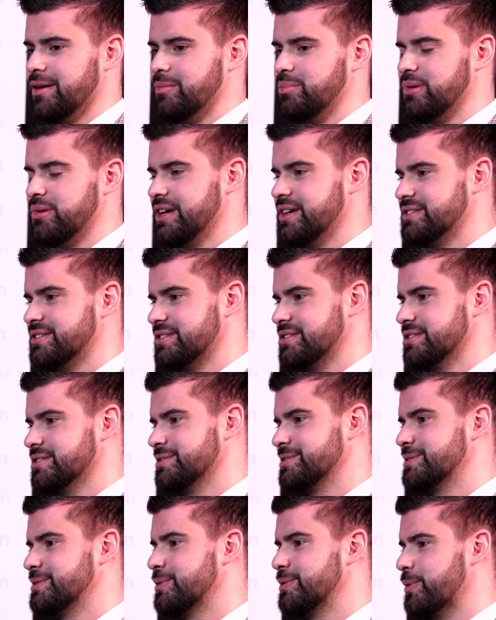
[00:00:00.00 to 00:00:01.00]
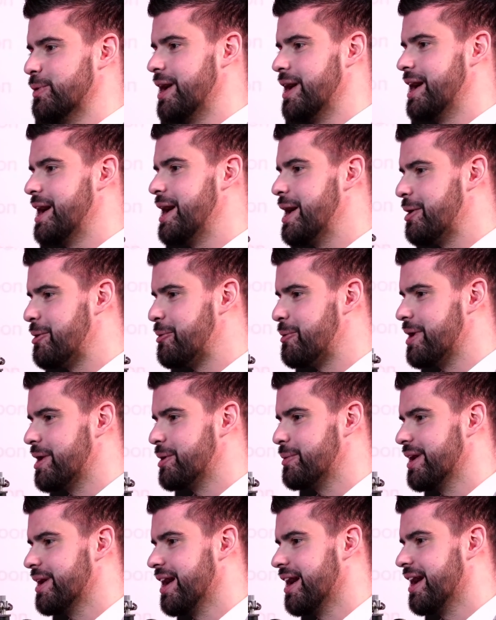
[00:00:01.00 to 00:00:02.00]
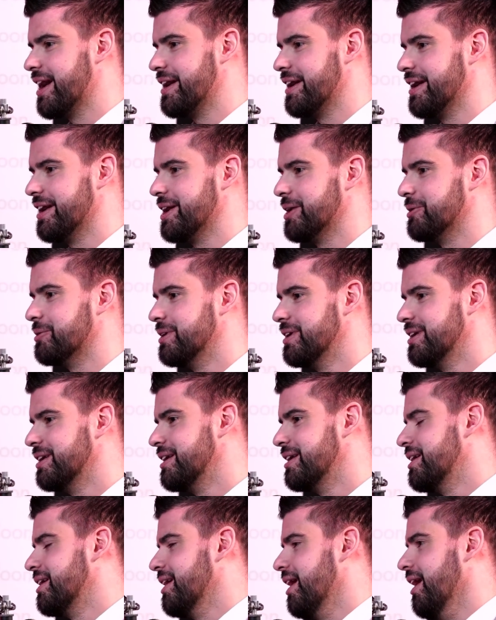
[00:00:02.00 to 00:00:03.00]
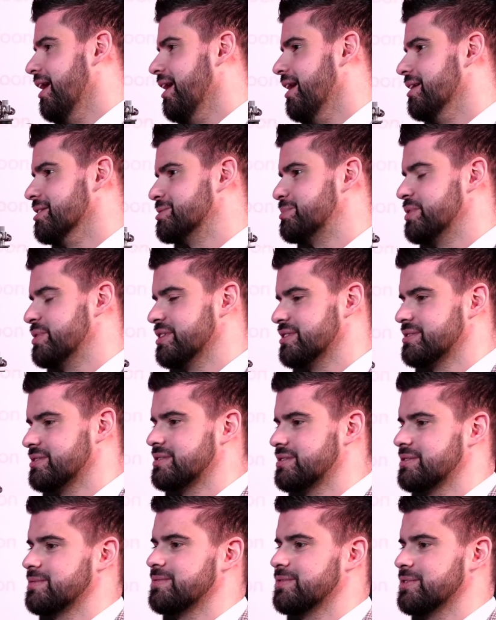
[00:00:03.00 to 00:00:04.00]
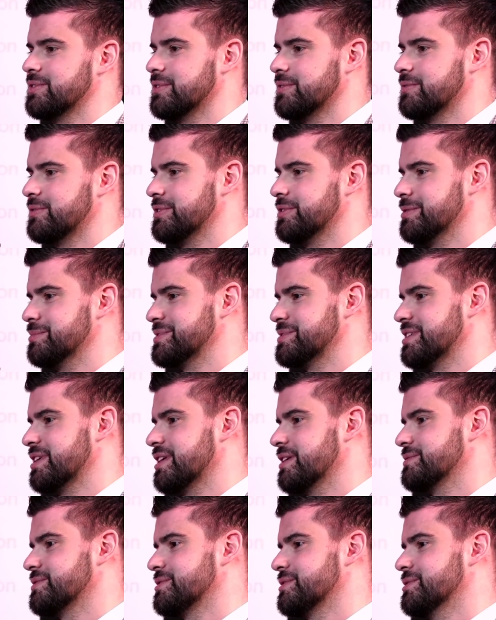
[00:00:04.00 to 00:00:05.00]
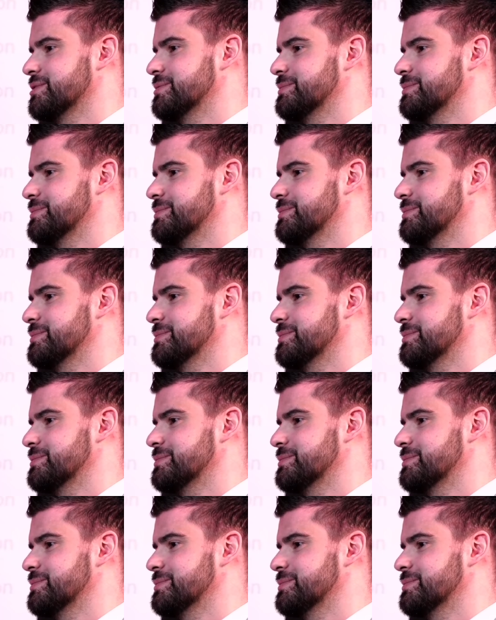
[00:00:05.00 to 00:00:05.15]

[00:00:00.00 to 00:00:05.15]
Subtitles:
places where we are now speaks for themselves. So